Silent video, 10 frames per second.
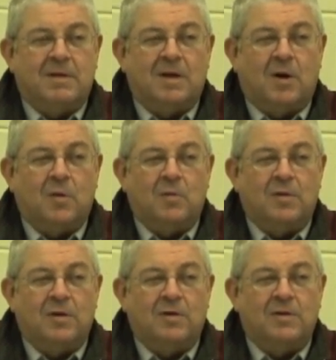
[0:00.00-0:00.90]
You know,
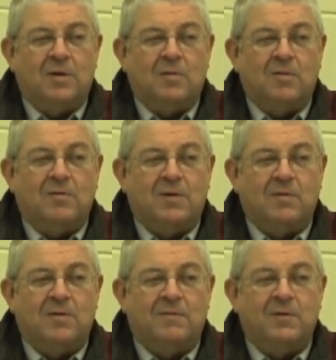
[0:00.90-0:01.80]
there
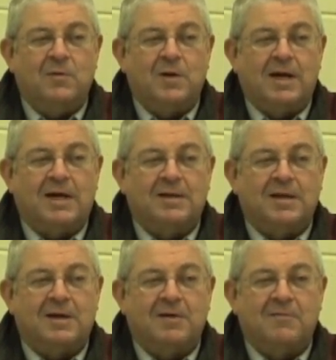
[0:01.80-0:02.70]
were a few that I can
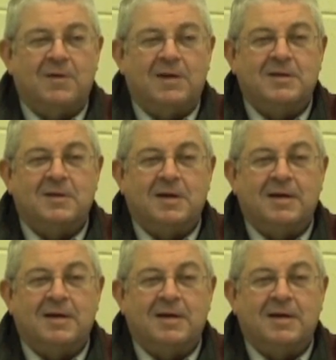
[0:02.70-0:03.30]
think of that